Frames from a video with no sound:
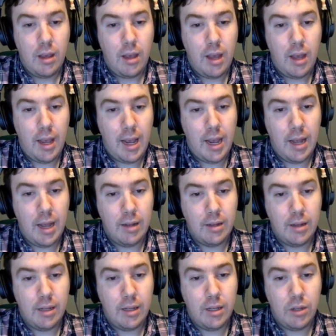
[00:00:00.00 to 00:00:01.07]
And
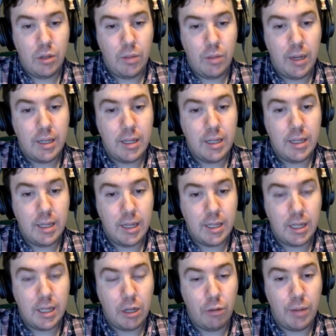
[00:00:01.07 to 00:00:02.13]
this also makes this less
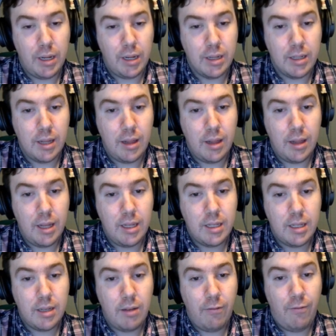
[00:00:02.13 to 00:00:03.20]
clear, because
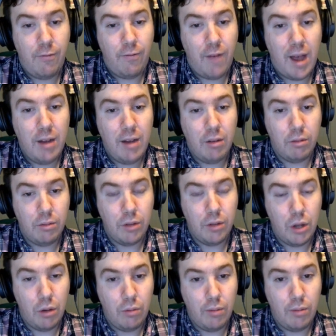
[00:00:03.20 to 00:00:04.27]
this final
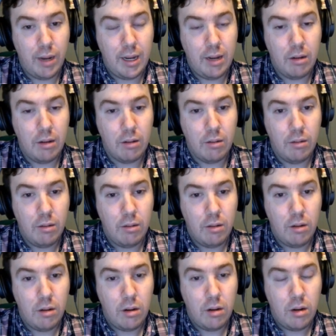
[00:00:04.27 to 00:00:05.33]
note right here
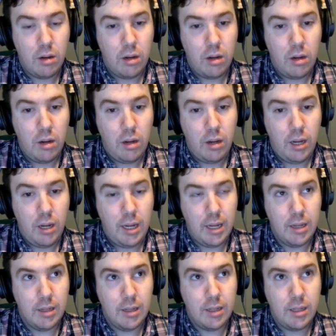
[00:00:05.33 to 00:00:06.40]

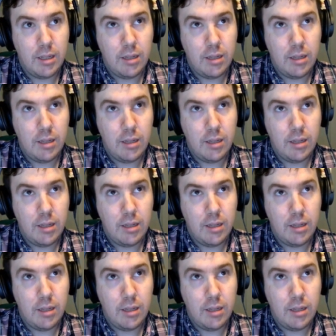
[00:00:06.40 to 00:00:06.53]
is,